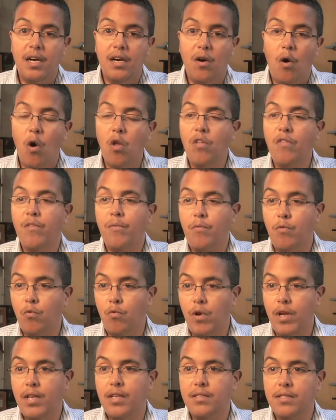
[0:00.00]
all of the
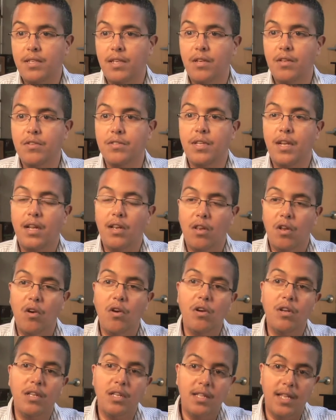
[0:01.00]
greatest skills that I
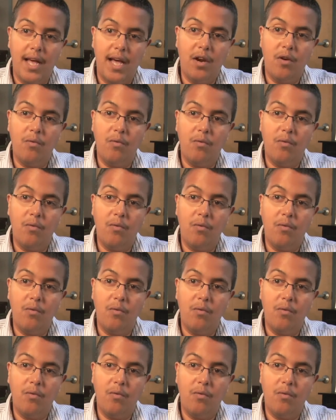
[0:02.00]
learned in that